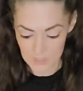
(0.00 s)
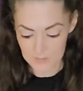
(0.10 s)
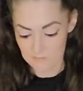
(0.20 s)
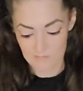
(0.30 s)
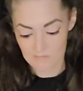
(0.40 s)

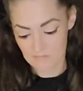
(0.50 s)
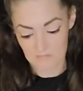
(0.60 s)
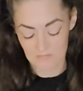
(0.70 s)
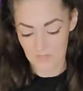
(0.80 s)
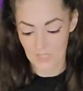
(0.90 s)

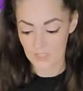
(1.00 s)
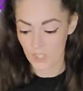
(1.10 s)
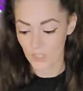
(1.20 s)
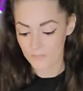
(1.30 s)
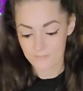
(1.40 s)

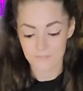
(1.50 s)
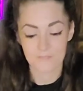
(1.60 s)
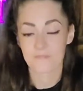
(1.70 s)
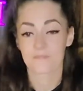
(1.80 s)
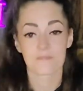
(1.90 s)
So
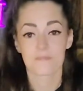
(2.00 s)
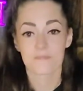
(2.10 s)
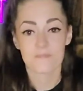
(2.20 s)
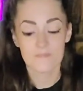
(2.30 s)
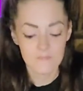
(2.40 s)

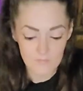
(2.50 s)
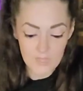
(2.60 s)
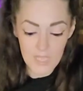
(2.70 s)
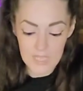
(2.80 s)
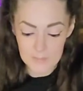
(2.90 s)

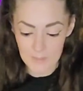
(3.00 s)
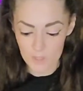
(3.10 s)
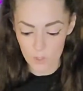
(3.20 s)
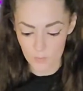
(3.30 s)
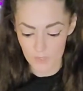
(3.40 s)
it has been
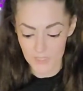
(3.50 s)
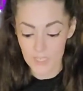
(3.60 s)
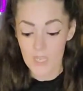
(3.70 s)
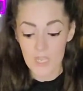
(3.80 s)
incorporated.